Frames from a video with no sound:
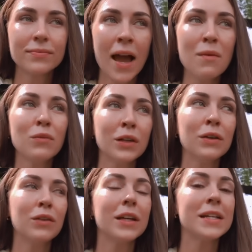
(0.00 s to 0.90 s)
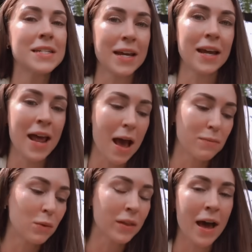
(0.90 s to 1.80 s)
I'm really, really content and
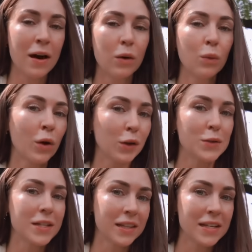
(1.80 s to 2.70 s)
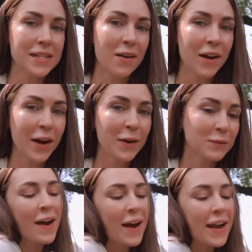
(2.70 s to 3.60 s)
happy with how we're closing things out here.
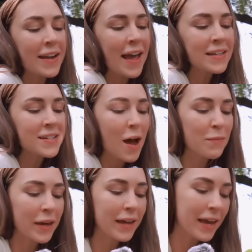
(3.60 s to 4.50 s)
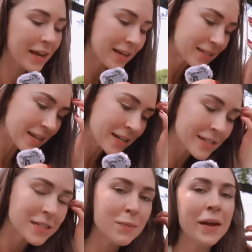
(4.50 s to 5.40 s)
All right, next topic is
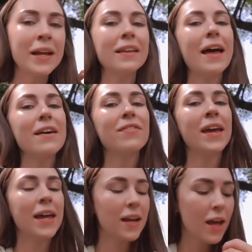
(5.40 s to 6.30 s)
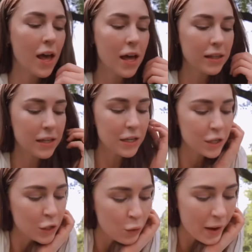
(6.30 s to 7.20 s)
anticipating life in the
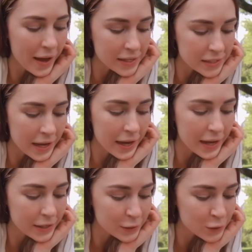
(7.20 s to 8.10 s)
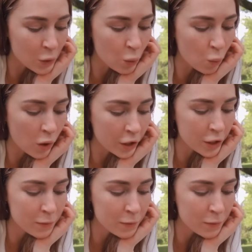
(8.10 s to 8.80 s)
USA. So what are you